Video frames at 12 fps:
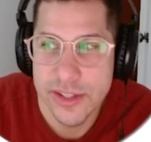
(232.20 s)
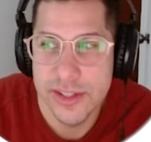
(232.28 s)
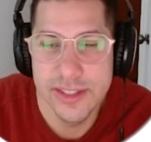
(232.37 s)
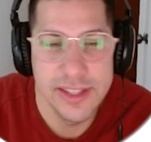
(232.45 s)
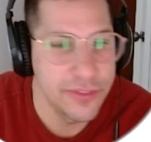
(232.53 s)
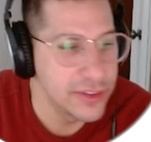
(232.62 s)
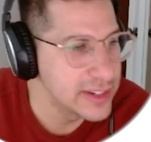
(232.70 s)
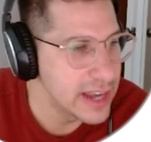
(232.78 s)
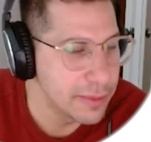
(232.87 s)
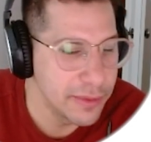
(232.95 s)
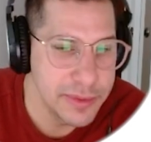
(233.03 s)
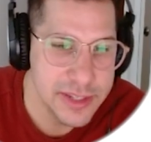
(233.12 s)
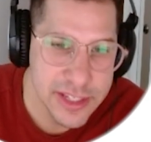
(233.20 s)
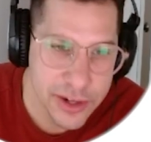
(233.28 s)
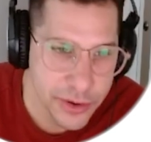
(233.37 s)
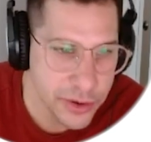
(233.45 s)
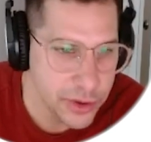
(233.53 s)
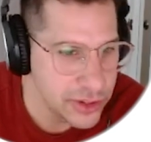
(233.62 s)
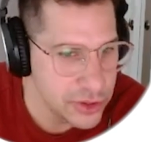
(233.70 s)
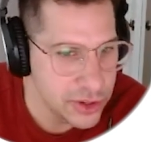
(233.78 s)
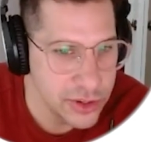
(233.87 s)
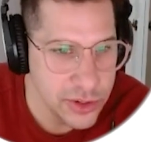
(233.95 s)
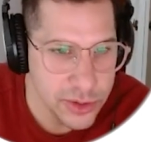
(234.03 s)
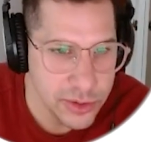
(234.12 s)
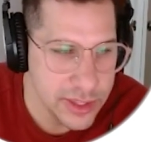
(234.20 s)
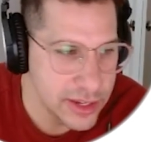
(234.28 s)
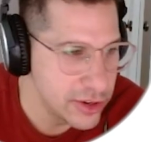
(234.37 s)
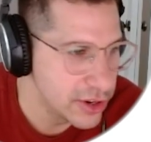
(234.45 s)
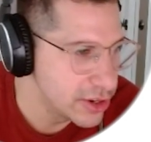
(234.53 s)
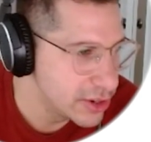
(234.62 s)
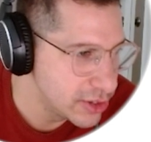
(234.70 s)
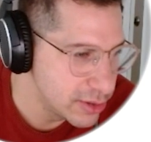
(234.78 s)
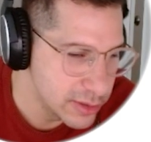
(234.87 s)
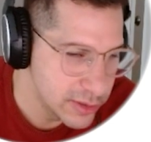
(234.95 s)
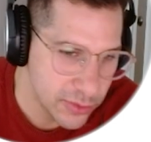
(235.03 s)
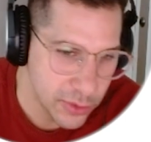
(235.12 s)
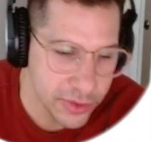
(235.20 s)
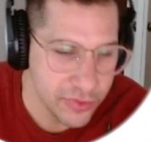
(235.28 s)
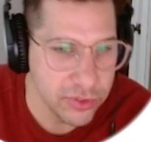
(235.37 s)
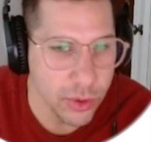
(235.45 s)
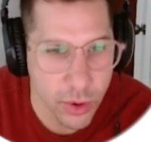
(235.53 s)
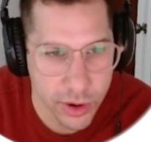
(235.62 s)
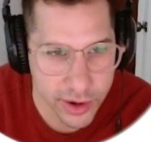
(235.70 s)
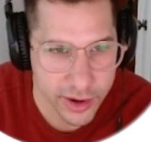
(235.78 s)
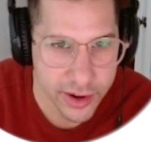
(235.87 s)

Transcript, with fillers: different type of material that you can use Then you're gonna use for the floor.